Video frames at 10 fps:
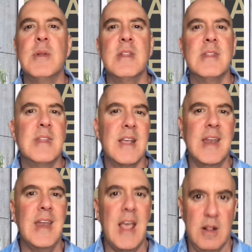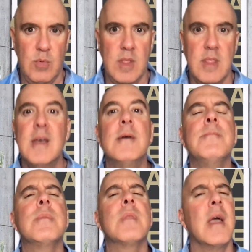someone they connect with.
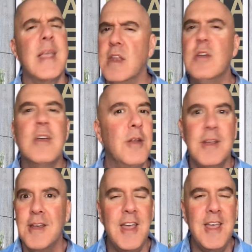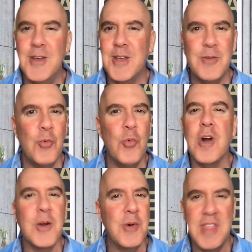Again, you could
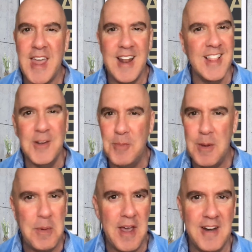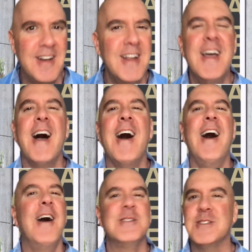work with that a little bit better.
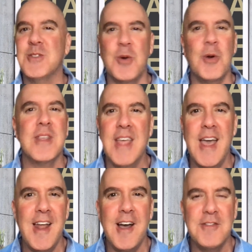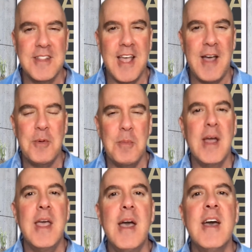I was just throwing that off the top of
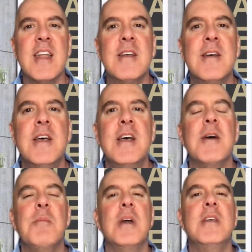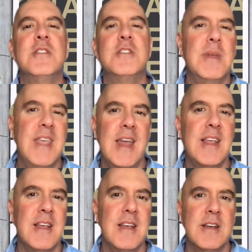my head. But you should be
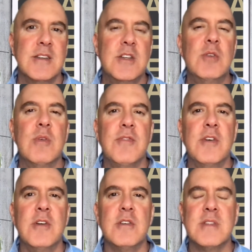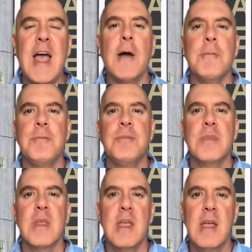getting two referrals. Now,
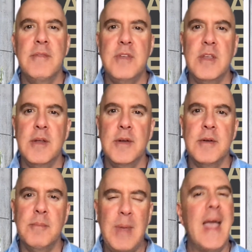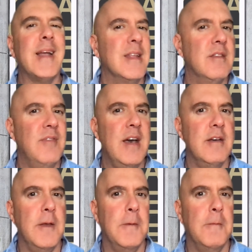if you're back to the
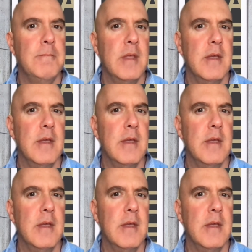value,